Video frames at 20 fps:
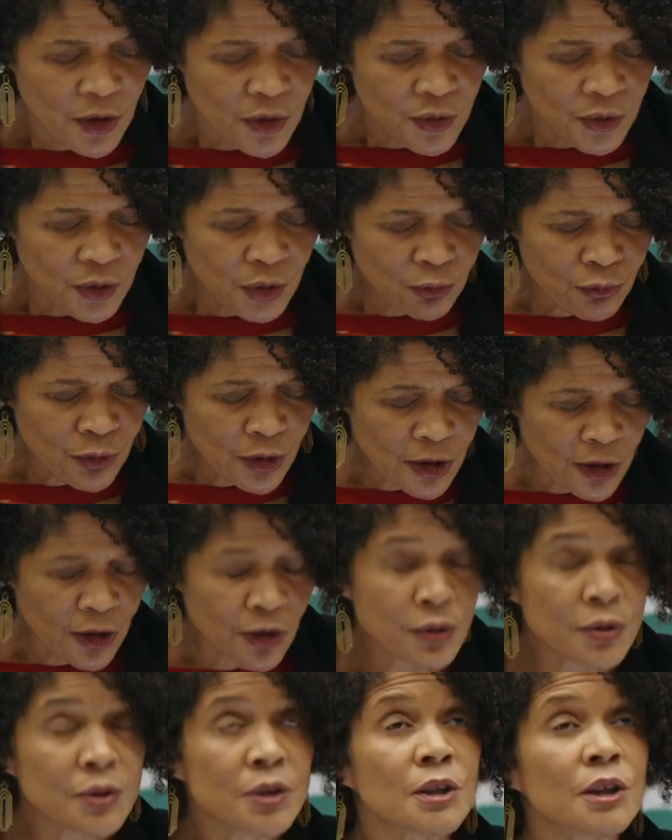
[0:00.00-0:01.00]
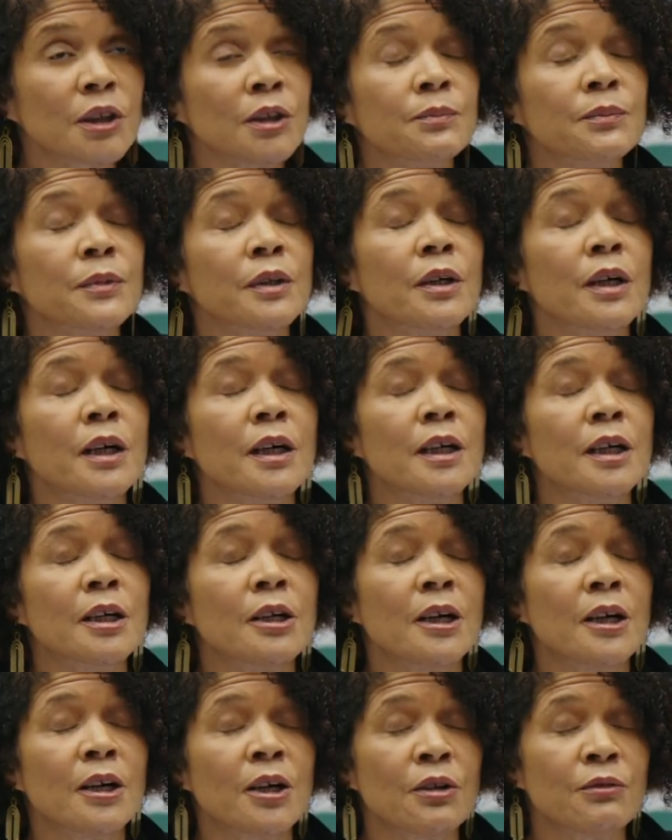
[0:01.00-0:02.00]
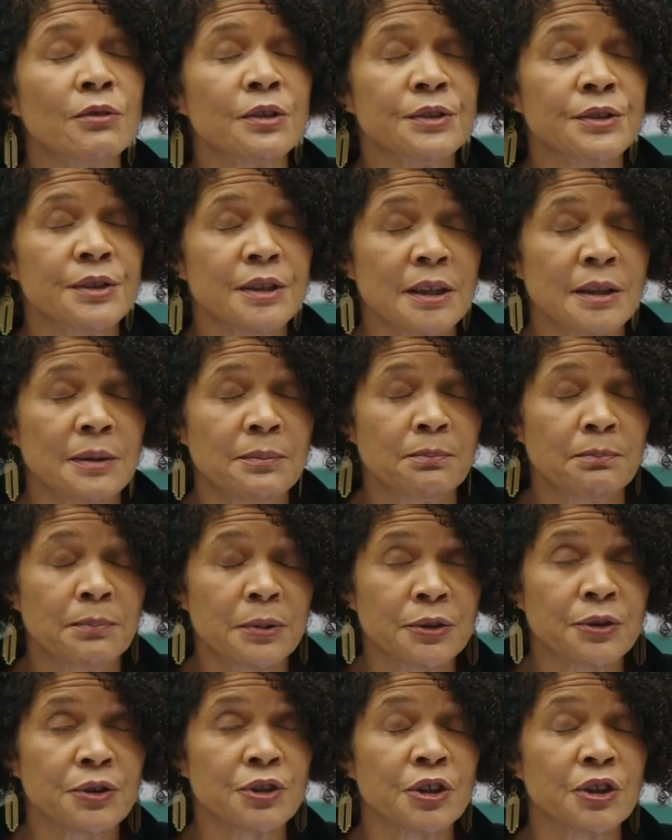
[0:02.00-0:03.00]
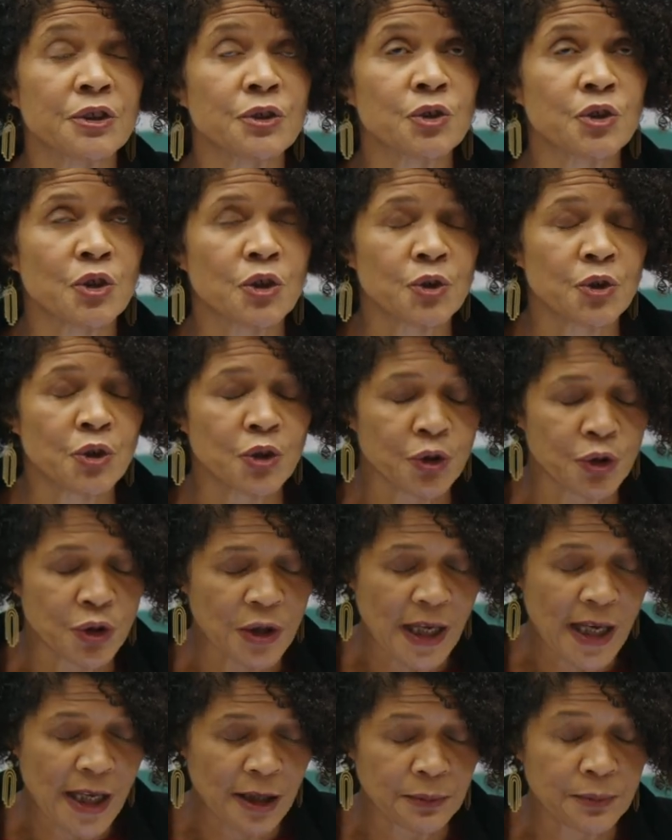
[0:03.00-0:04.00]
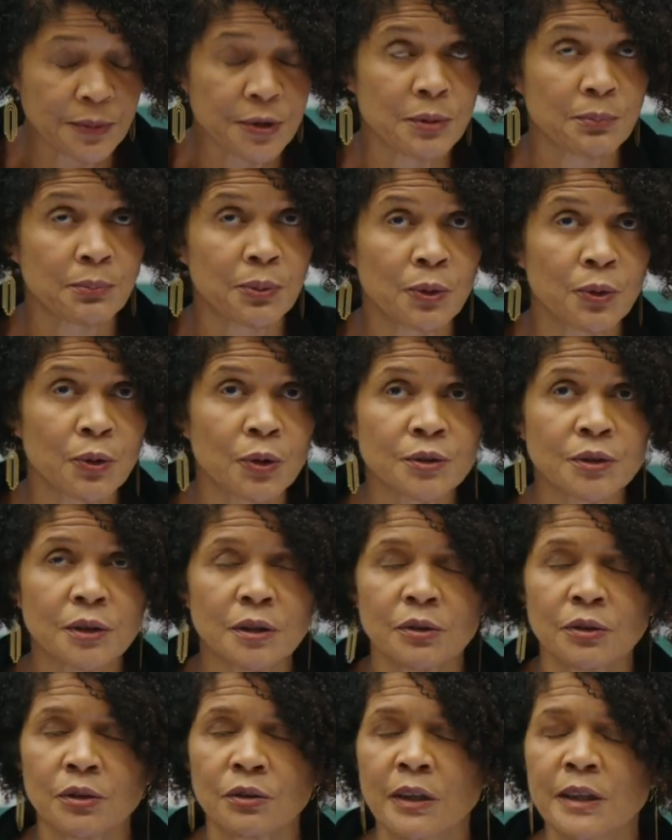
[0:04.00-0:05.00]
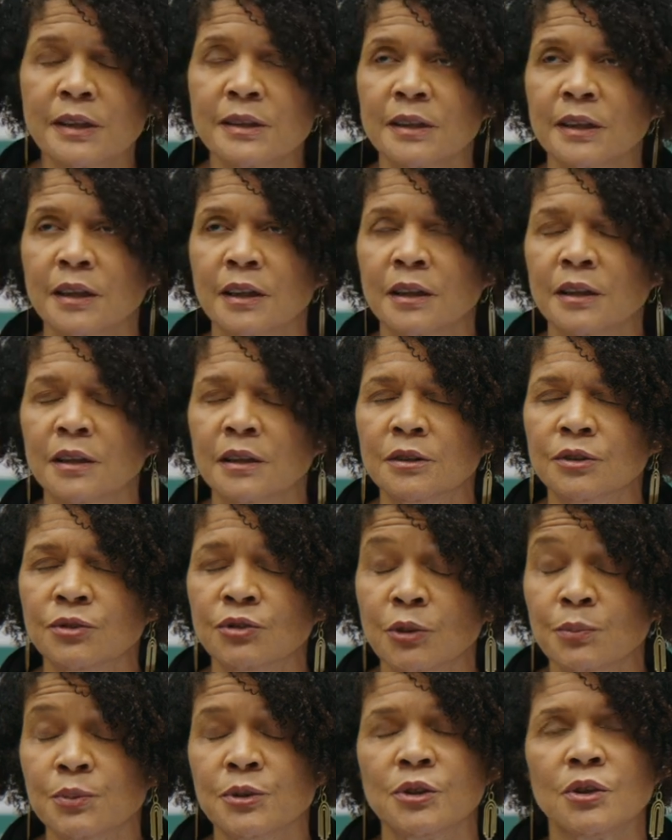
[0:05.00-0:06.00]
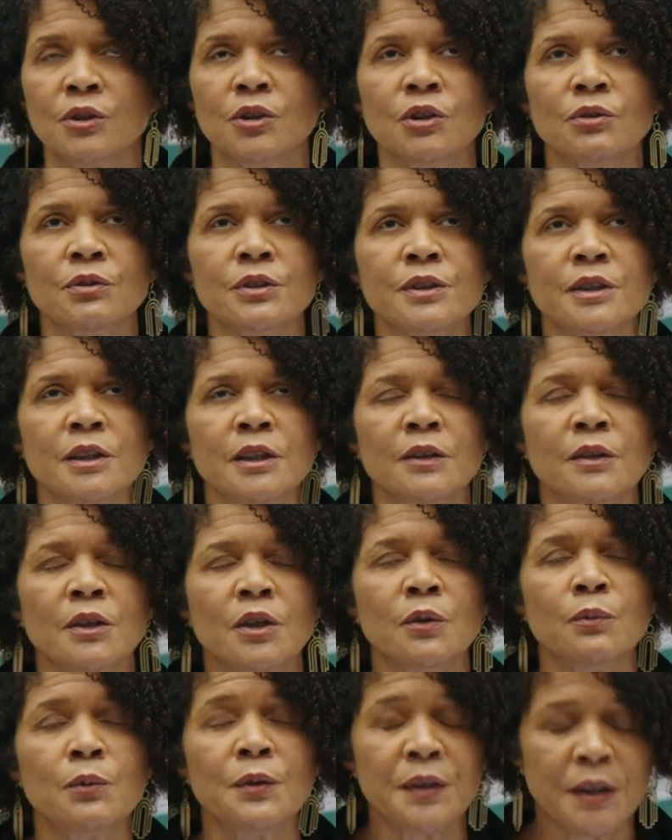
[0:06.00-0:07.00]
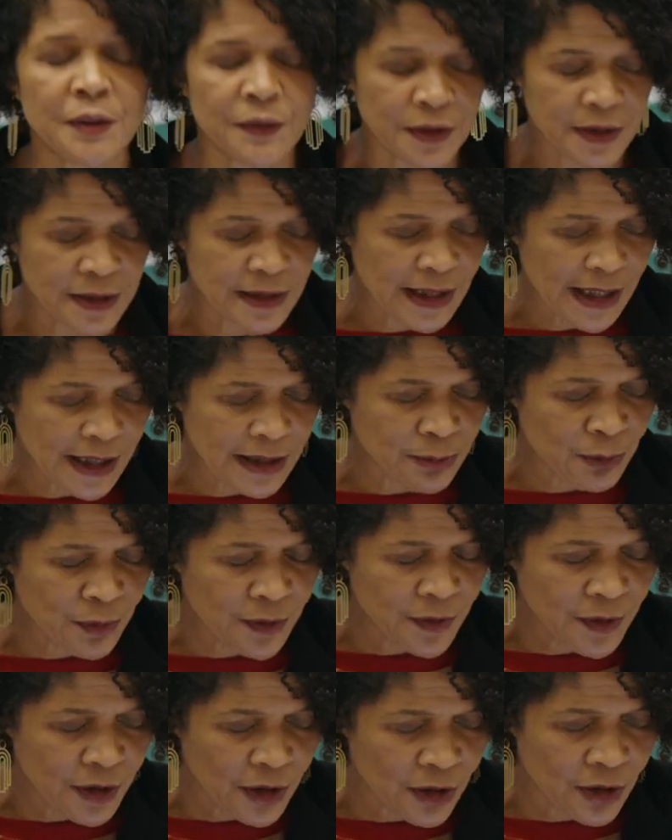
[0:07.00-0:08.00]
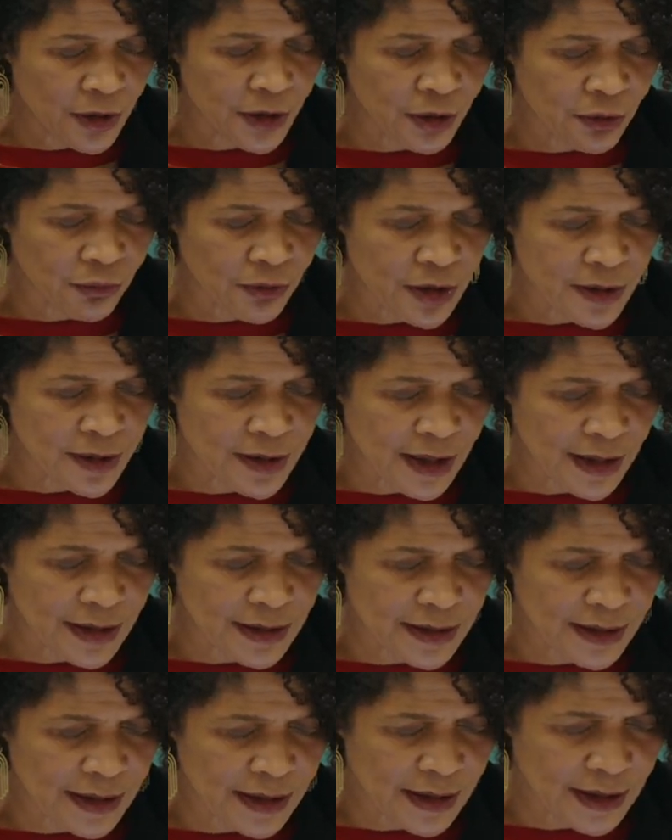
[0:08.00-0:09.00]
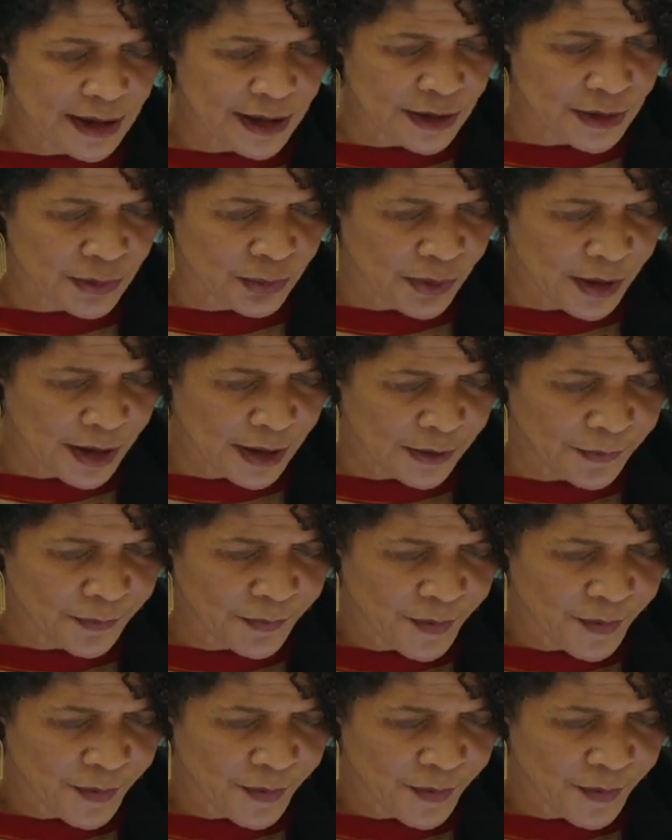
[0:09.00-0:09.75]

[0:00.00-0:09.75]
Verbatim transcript: So long-term uh, R&D budget should help support greater job security within the, sector within the early career sector as well.